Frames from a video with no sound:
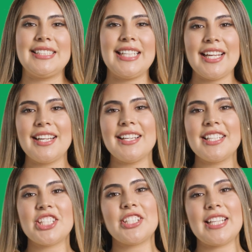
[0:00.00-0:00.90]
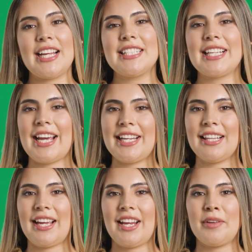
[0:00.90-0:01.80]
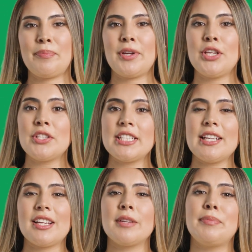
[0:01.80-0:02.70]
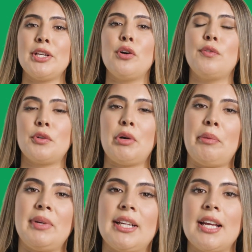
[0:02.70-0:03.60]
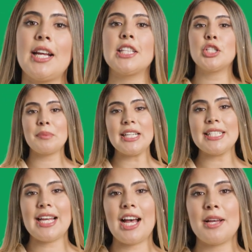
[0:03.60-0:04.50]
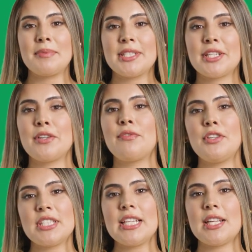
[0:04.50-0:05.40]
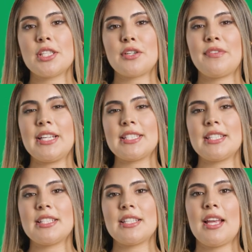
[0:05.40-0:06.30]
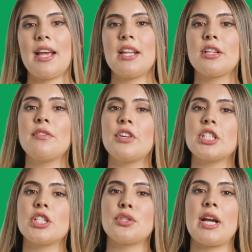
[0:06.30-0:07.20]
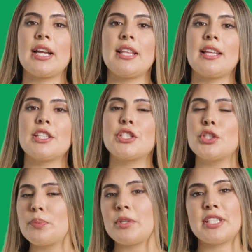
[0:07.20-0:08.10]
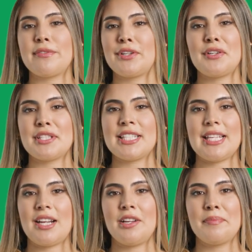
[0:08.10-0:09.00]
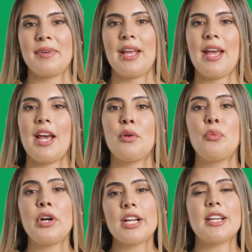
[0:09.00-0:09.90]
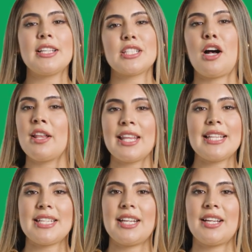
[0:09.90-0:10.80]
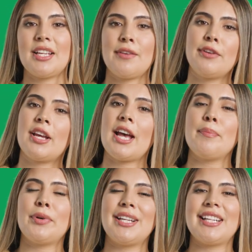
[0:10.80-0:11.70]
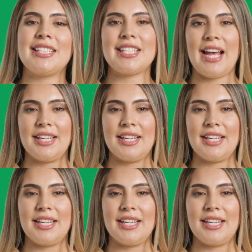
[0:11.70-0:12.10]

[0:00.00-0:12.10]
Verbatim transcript: Data is your site's guiding light, but using it can be overwhelming. Too many tabs, confusing interfaces, and conversion tracking that's super difficult to set up. And what good is all that data if you can't put it into